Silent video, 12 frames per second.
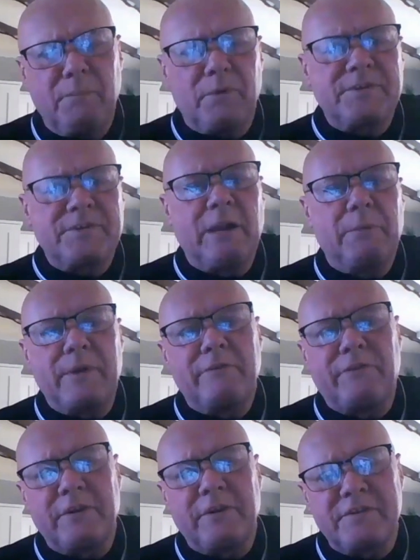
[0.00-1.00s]
job must help with
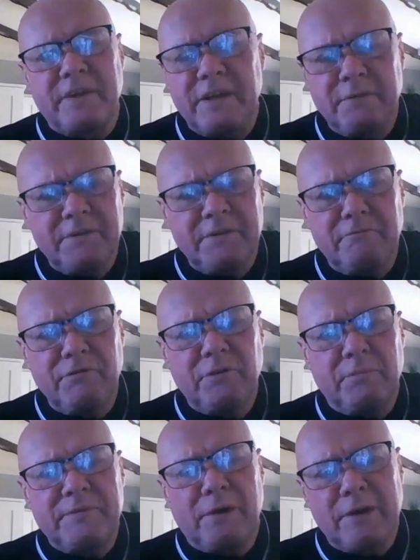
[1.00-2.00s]
your fitness, Dean. Does it
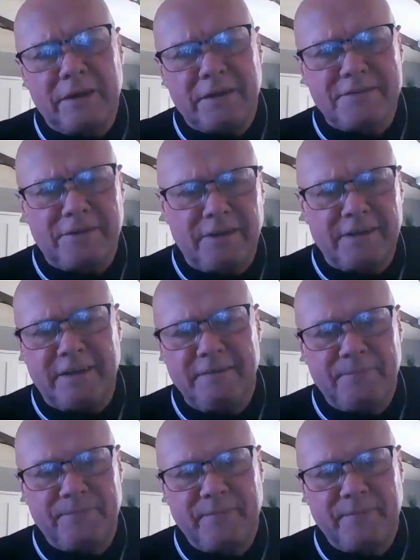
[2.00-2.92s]
run up and down ladders all day?